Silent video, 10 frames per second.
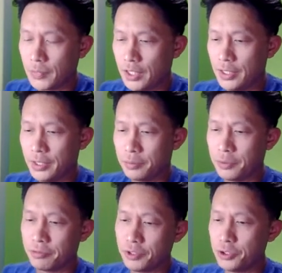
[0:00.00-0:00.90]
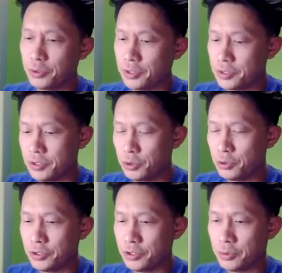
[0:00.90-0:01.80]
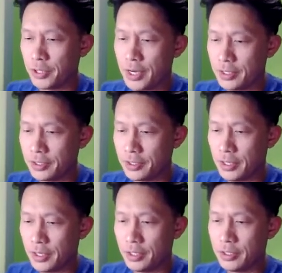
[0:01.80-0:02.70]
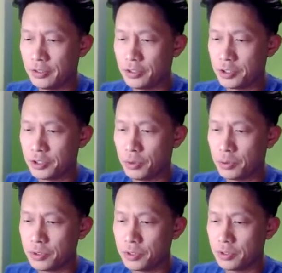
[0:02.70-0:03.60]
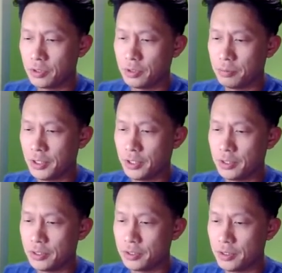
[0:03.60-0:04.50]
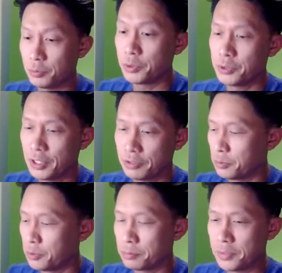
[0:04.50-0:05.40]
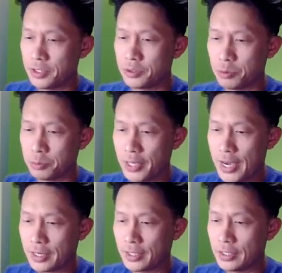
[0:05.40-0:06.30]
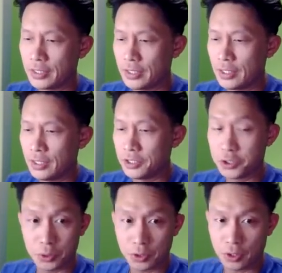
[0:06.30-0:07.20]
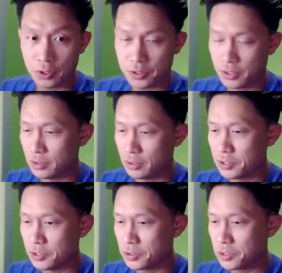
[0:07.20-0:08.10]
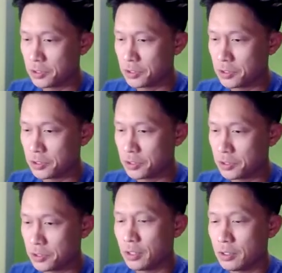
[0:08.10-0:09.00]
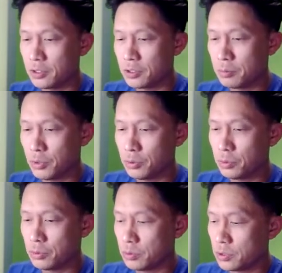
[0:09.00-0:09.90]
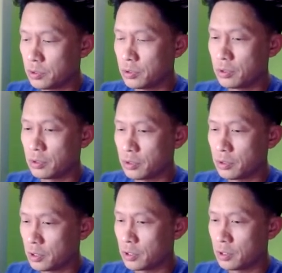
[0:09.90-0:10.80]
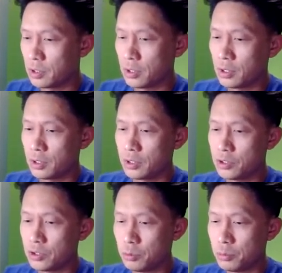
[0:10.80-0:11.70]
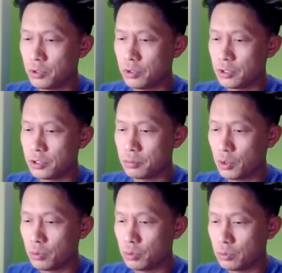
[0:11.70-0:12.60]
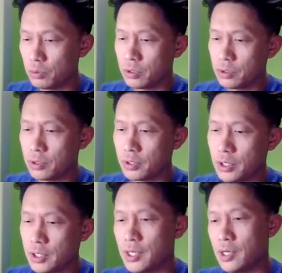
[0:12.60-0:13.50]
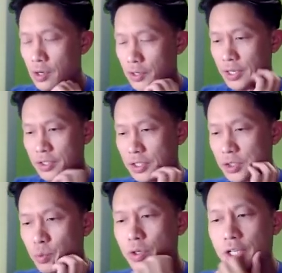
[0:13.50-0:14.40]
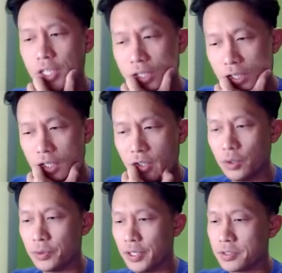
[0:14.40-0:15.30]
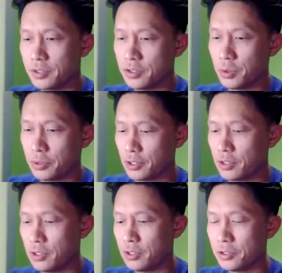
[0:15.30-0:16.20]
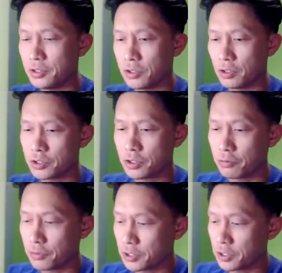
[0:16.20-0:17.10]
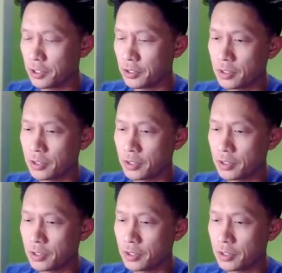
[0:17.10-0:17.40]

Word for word: And then whenever you do this, usually you want to add in a dispose because, and definitely will because we'll be adding additional calls and listeners here. Dispose. Super dispose. OK, since we're here, oh, yes. So we're going to call this our start function here.